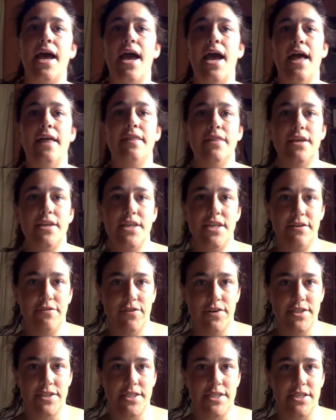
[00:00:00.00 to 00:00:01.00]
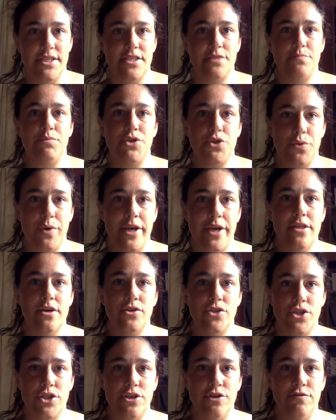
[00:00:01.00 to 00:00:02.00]
and the differences between
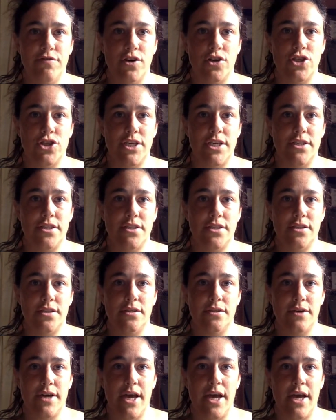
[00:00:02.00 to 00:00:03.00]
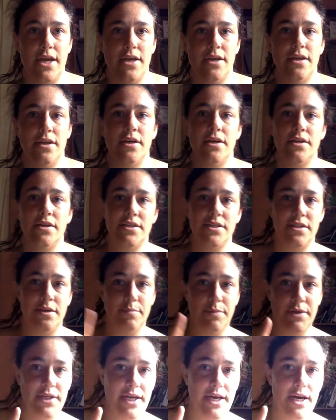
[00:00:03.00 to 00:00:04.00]
those two versions, okay?
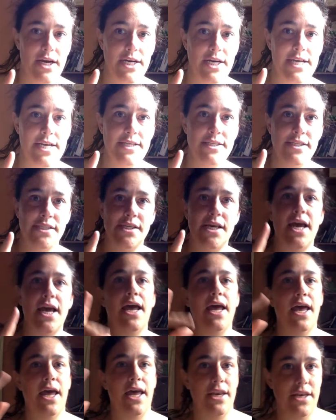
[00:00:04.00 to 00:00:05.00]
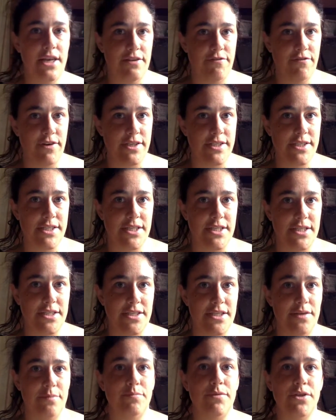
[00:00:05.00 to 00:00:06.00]
Similarities and
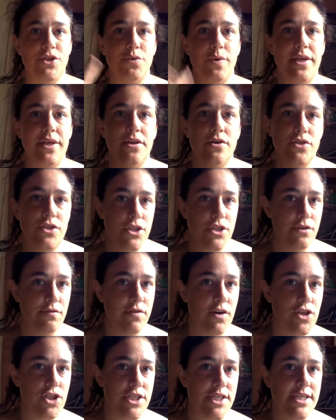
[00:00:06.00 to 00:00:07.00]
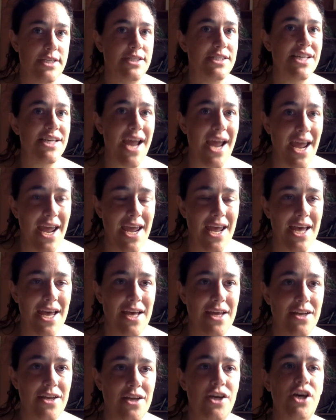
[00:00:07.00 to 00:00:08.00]
differences between those two versions,
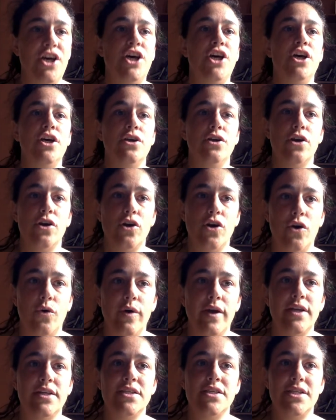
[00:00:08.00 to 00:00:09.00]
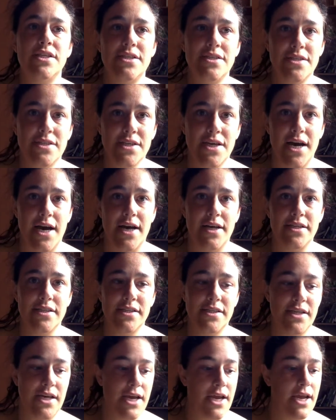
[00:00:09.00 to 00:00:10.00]
and you're going to
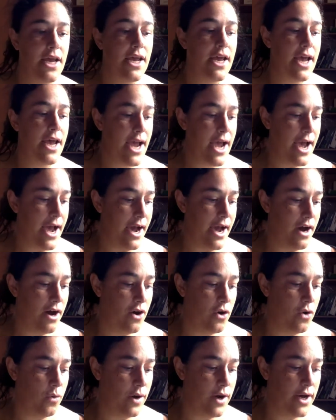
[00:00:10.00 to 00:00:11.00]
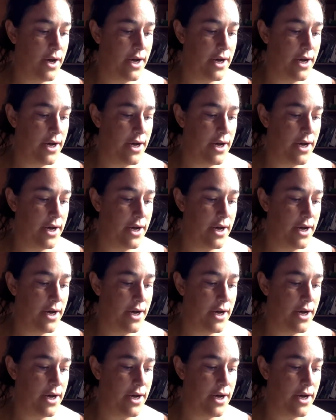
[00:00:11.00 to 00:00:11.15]
discuss how